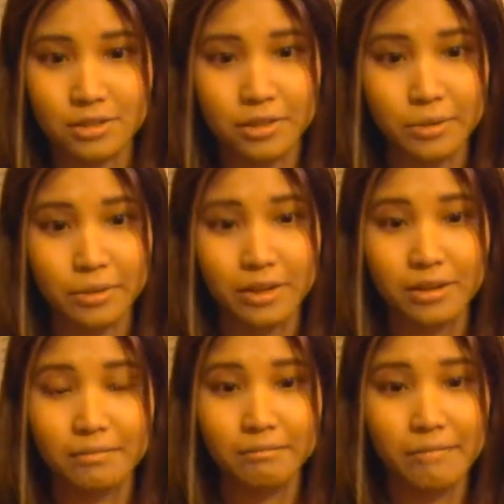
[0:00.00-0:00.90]
So it
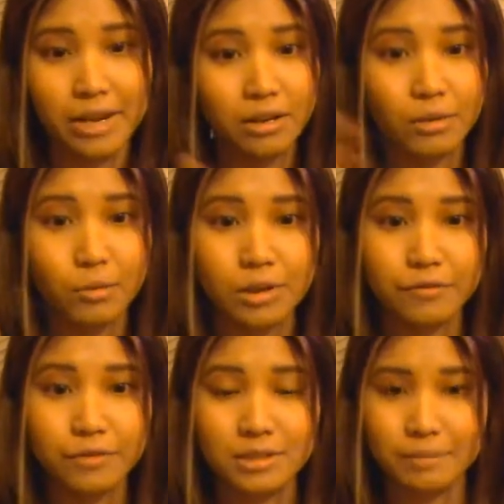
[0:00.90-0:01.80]
might not work
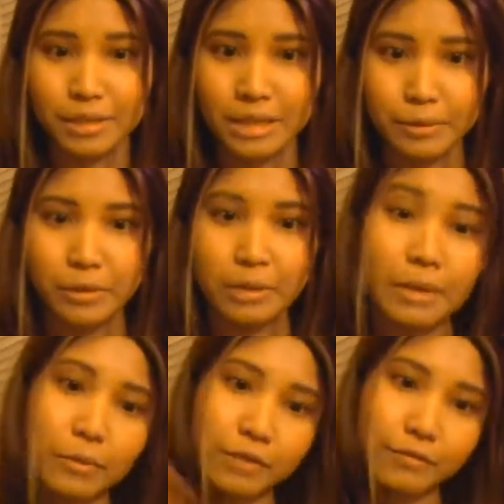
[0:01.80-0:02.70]
for some people, it
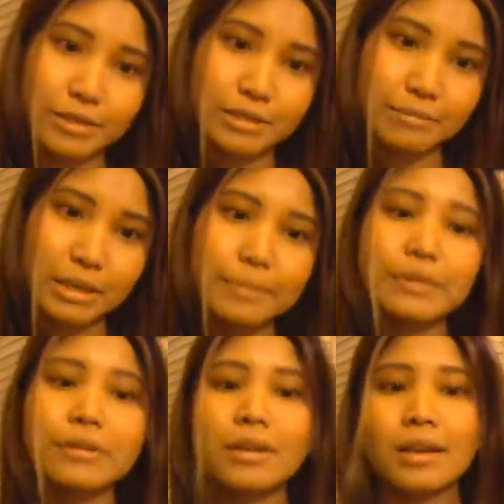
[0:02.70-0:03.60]
might work for some
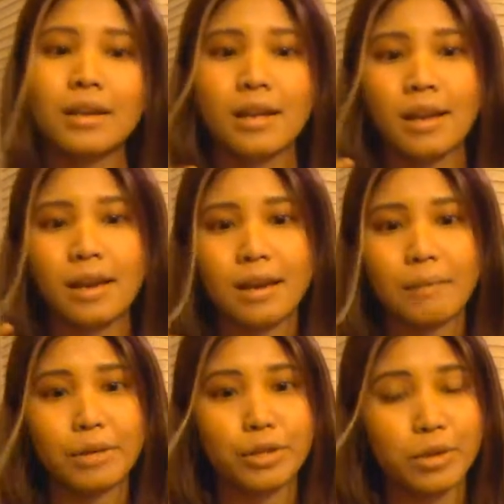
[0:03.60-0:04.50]
people,
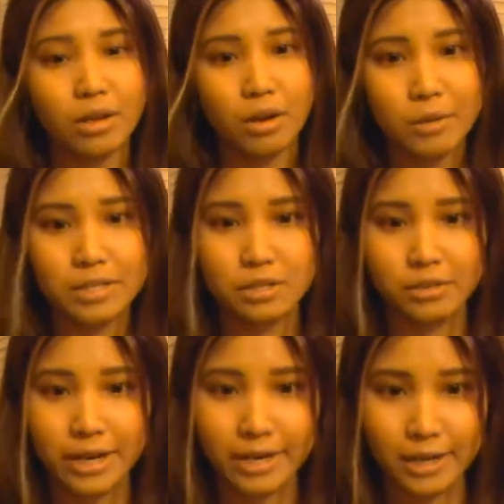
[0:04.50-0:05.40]
but you can always
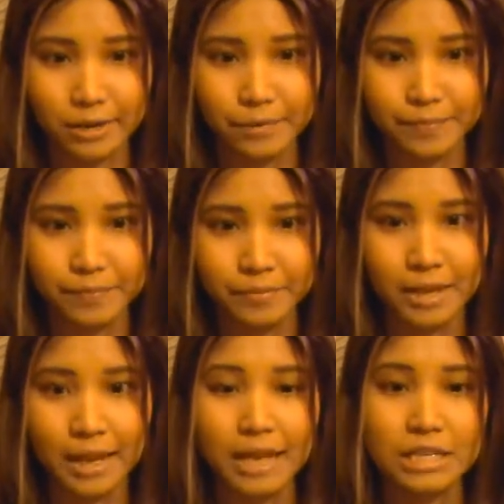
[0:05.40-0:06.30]
try it out
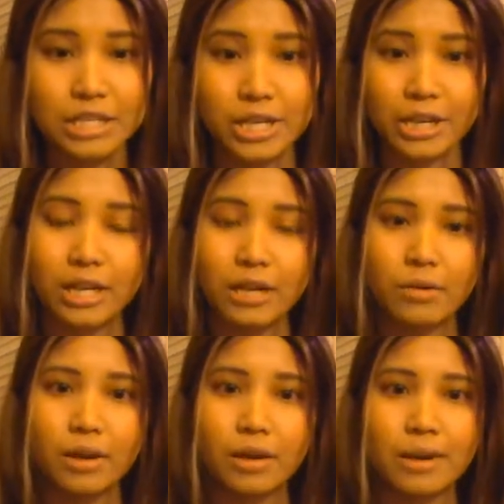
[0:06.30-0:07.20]
and check
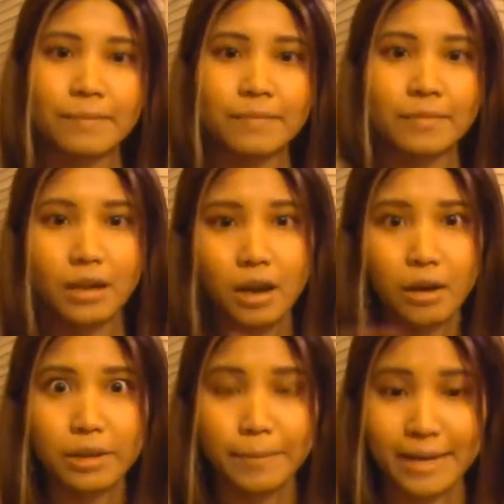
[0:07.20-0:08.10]
out
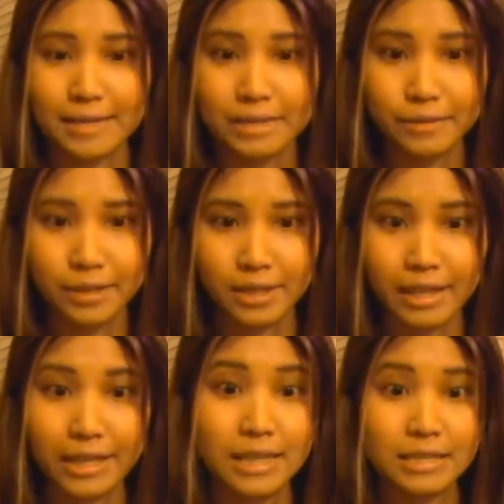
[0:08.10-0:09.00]
all the brands out there.
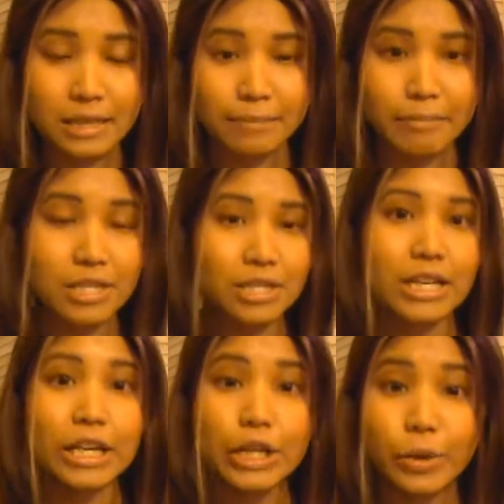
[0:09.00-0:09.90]
Like I said, mentioned,
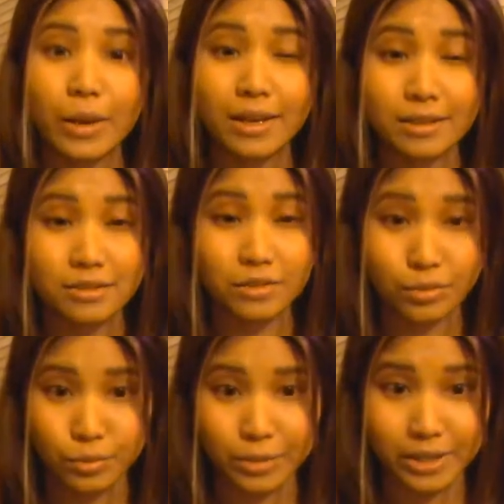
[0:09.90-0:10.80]
I know at least
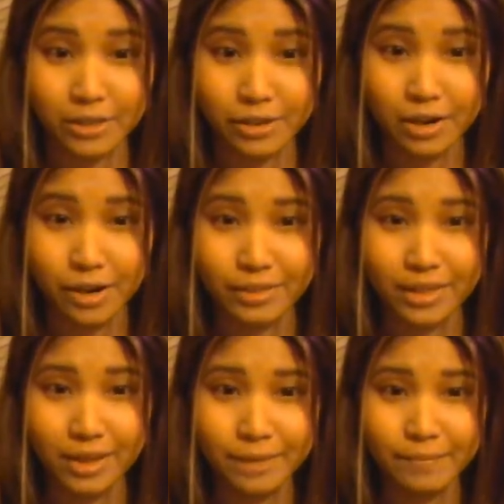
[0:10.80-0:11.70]
3 that are out
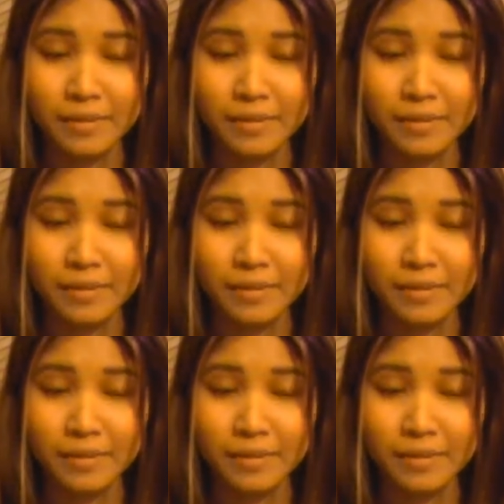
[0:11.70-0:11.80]
there.